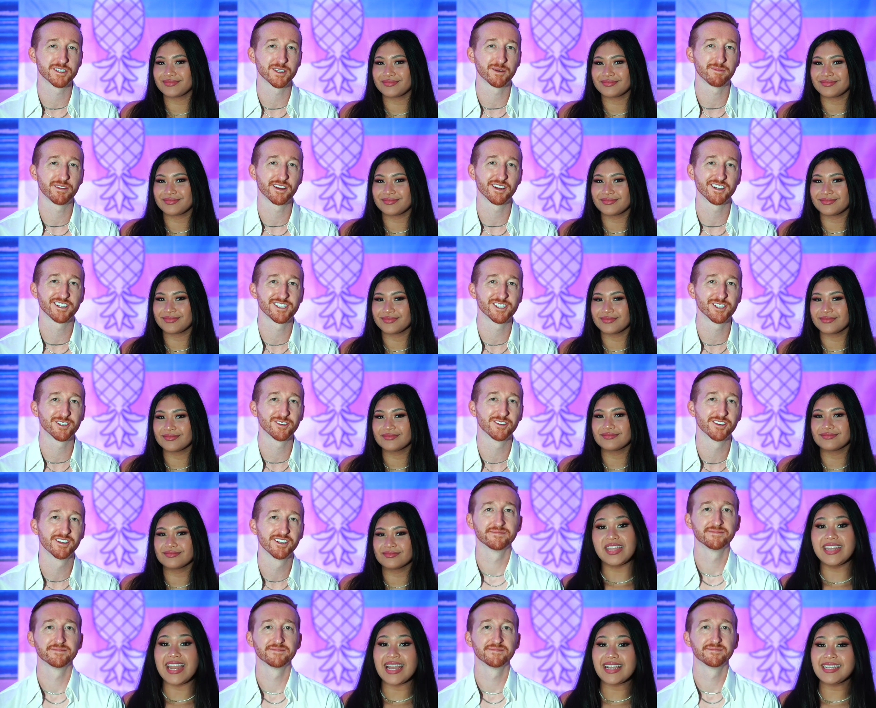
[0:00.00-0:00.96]
Speaker 1: tip there too.
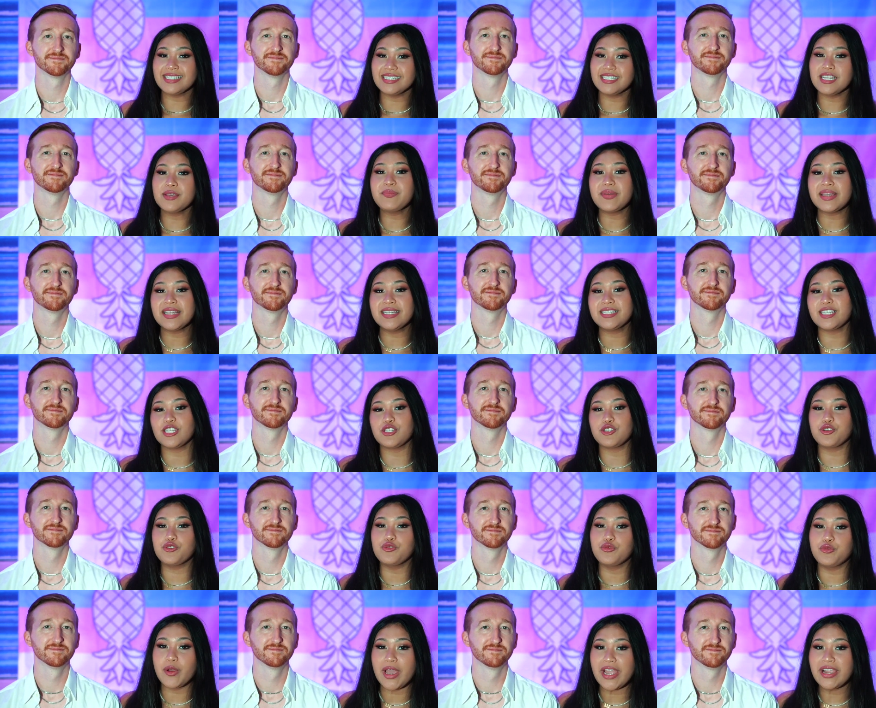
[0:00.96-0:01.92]
Speaker 2: The next tip is
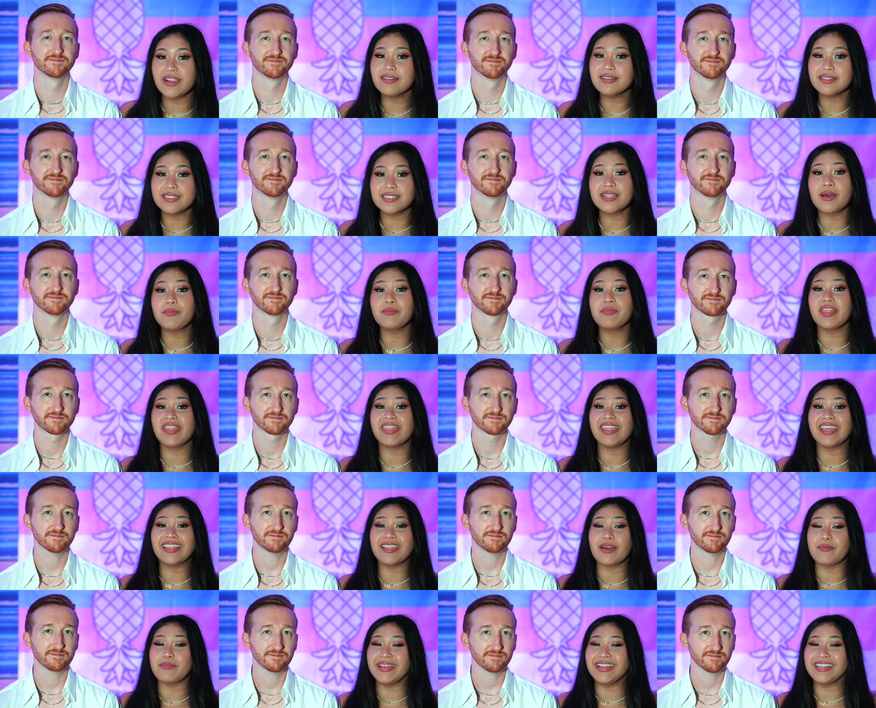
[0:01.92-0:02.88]
to wear something
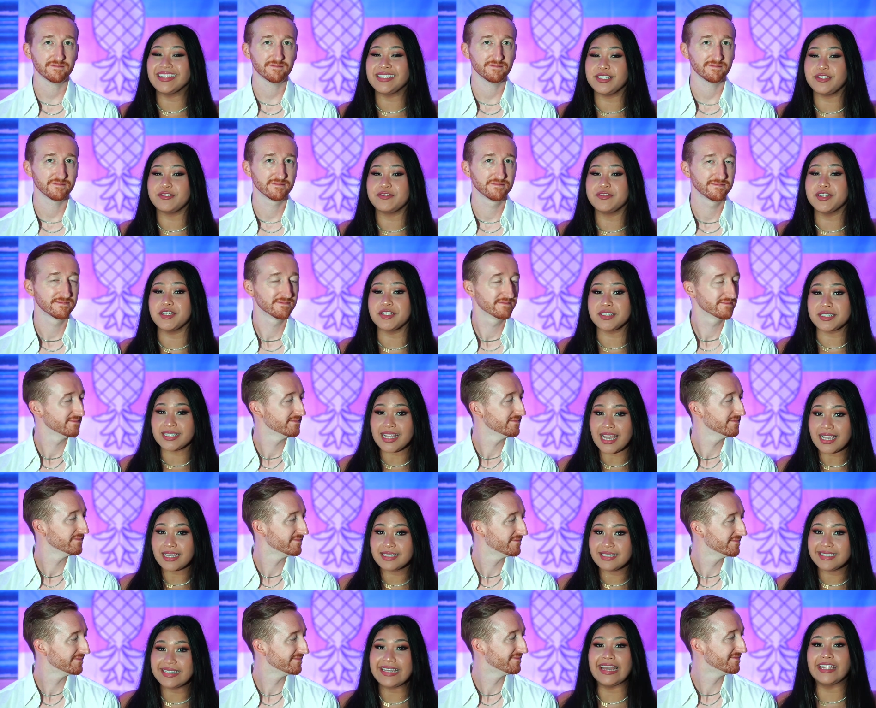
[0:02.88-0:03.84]
that makes you feel
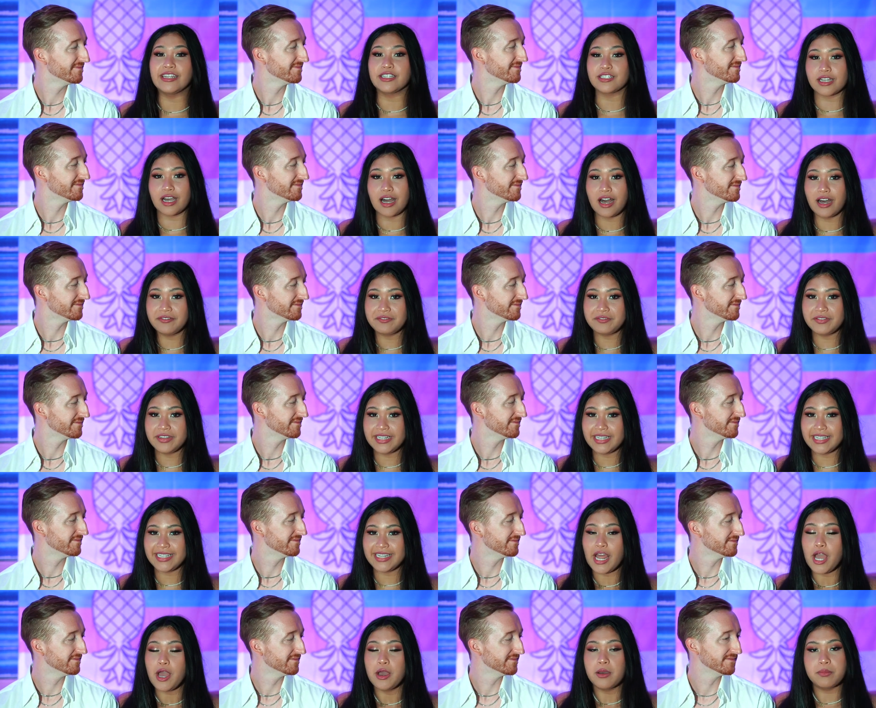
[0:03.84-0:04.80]
sexy and
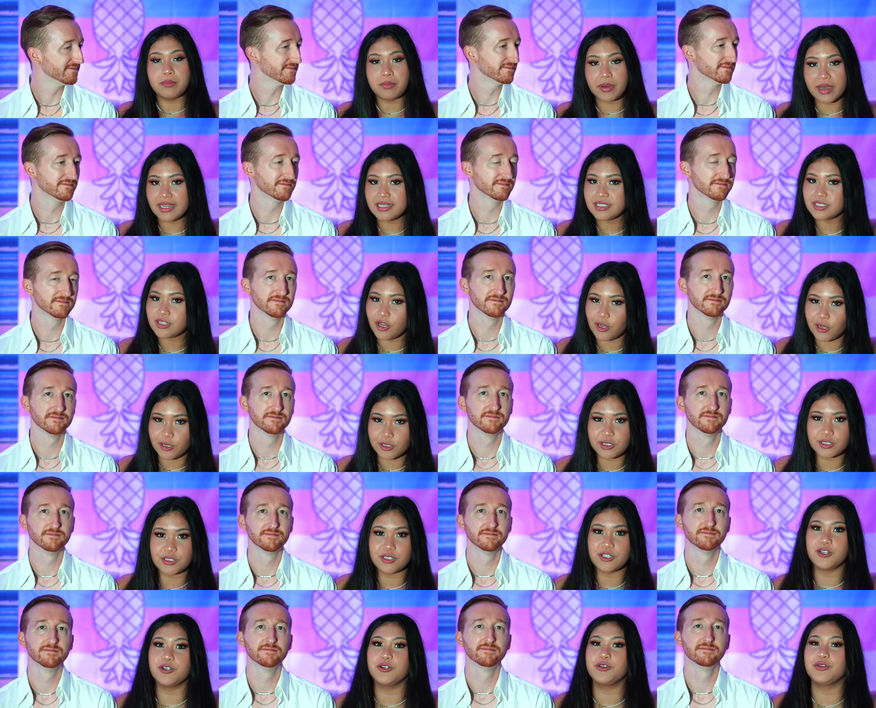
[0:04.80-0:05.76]
confident, but
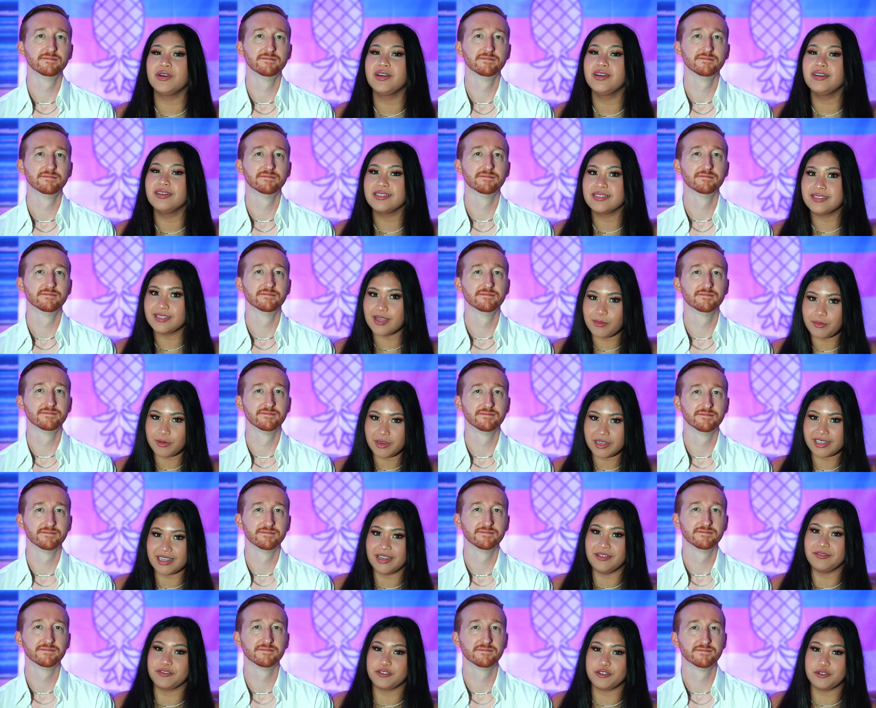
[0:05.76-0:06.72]
also somewhat
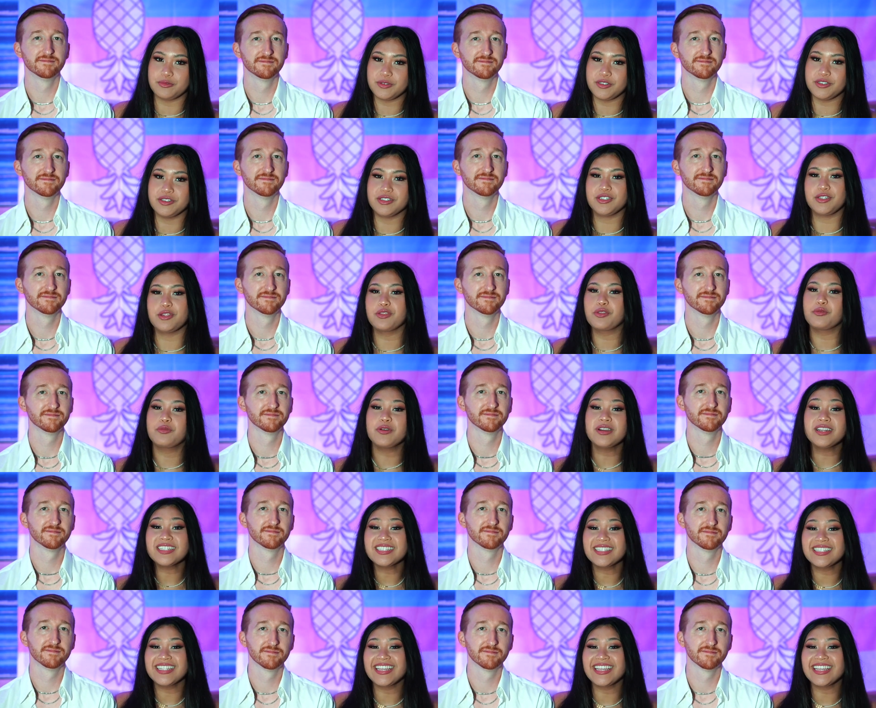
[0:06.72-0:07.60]
comfortable. So the worst